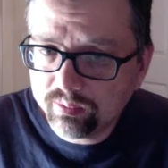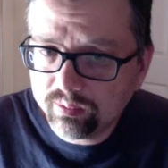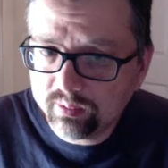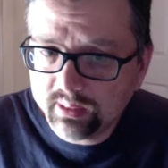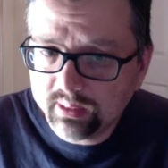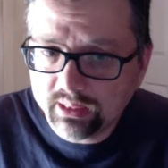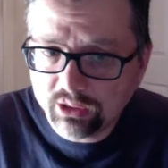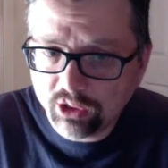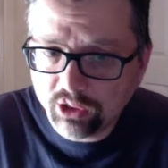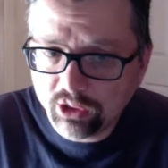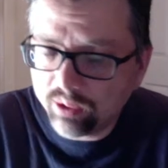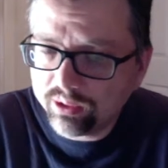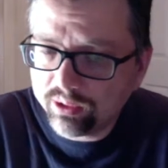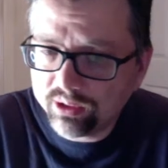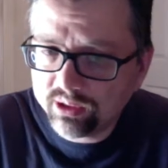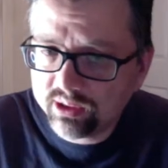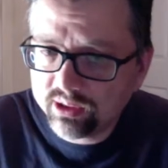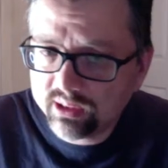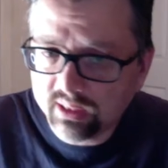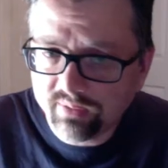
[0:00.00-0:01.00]
They know the
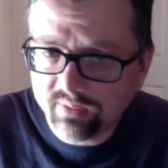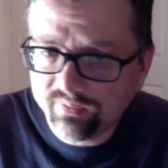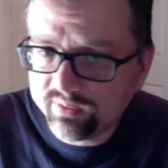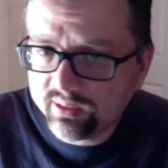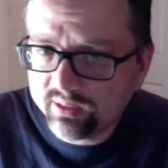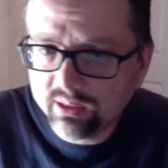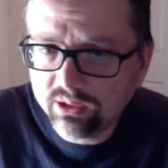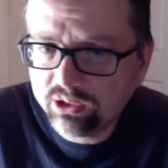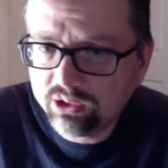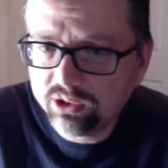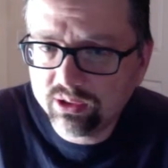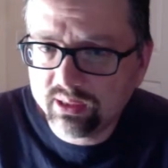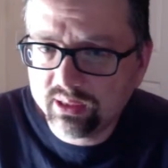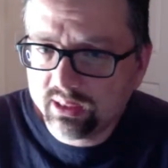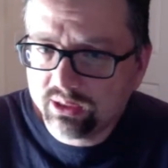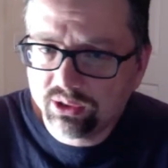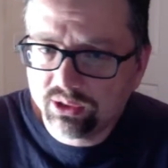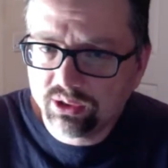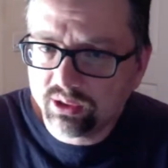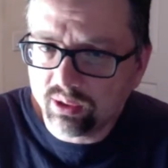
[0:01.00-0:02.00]
stuff and they just
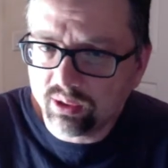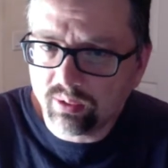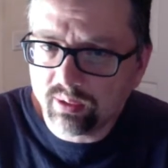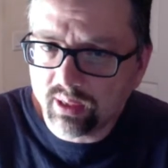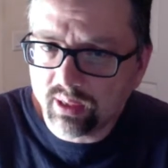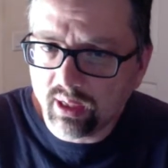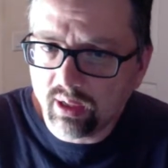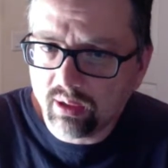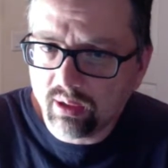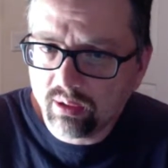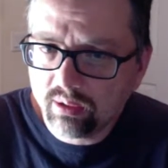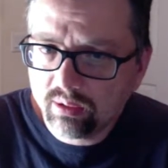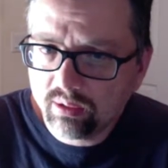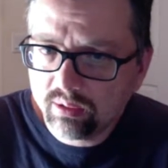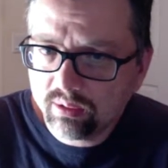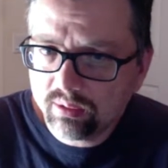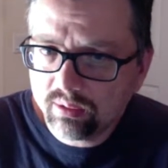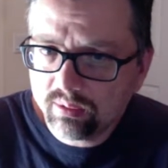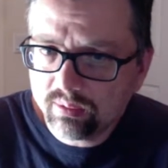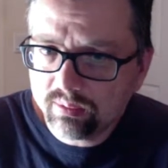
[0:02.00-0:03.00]
don't care.
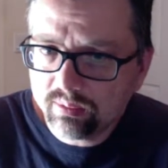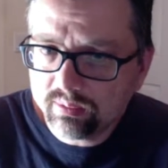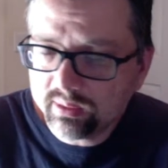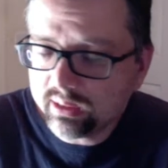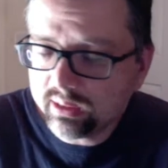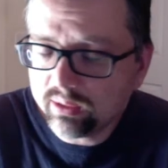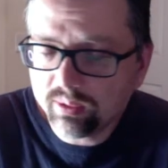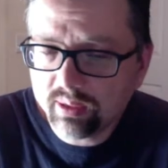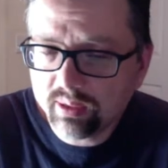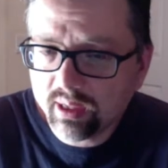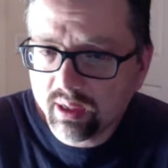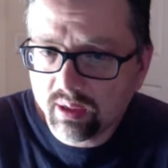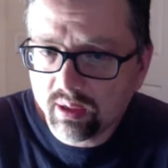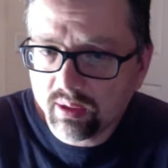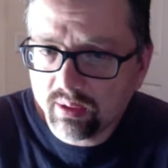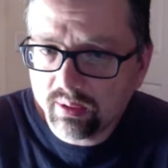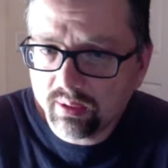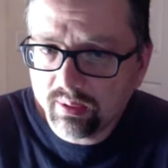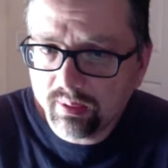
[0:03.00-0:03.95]
They don't care.